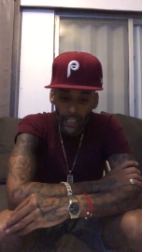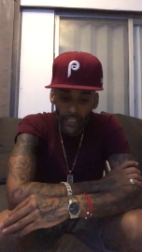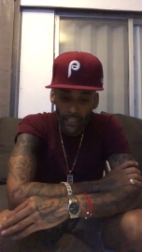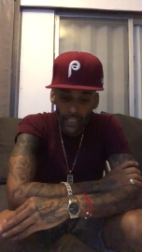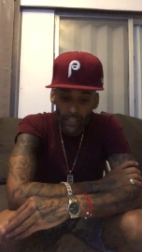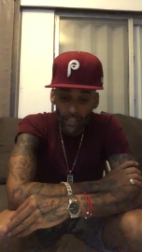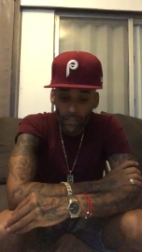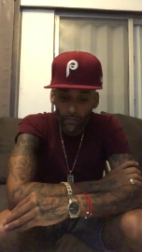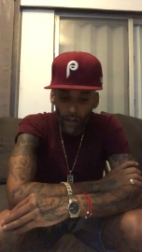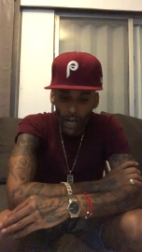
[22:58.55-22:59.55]
is easy
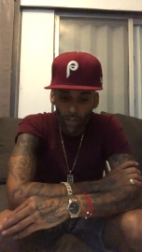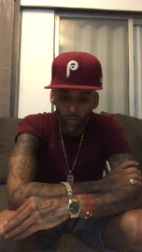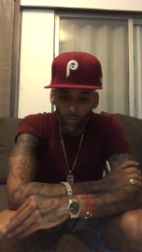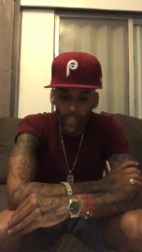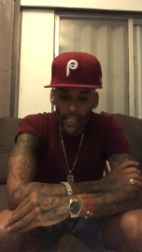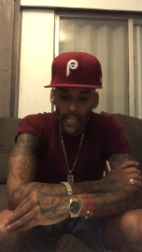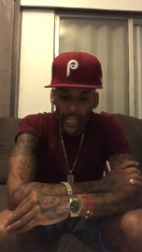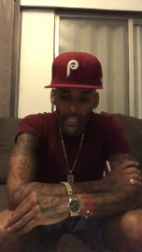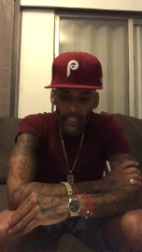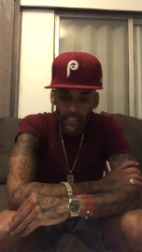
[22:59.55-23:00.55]
to follow,
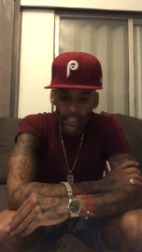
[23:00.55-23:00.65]
and